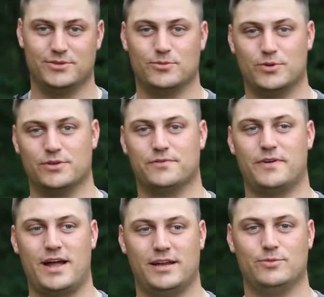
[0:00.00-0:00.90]
What you'll
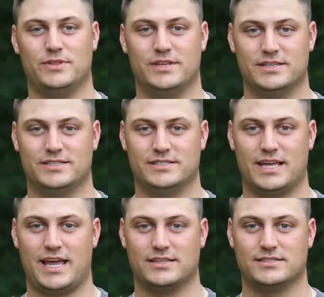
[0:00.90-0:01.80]
find with this is it
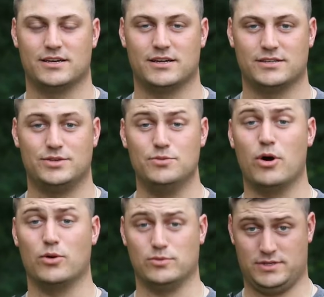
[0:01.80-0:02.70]
has 2
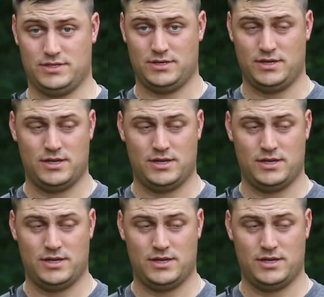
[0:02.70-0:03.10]
modes.